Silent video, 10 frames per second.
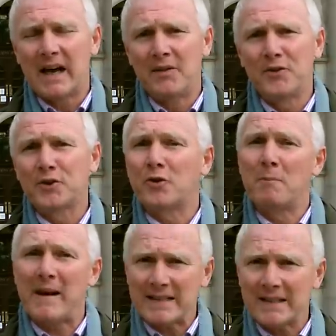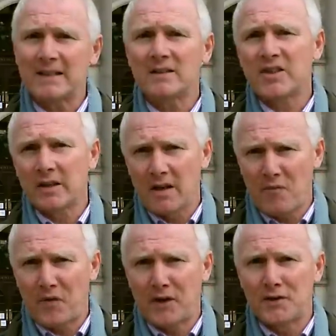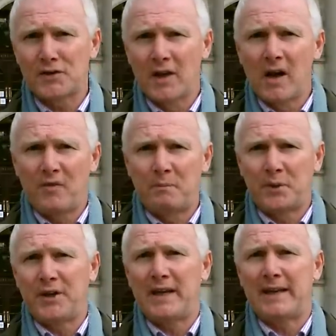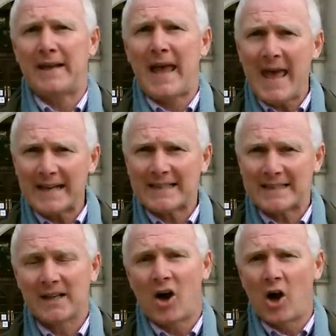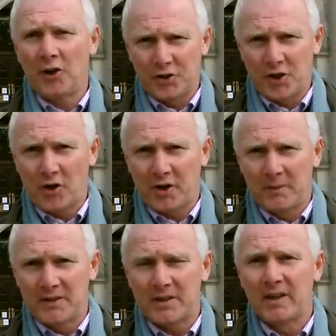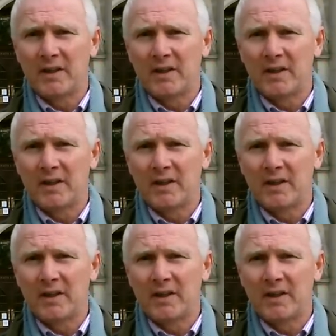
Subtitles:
and the grammatical significance of putting an X on a document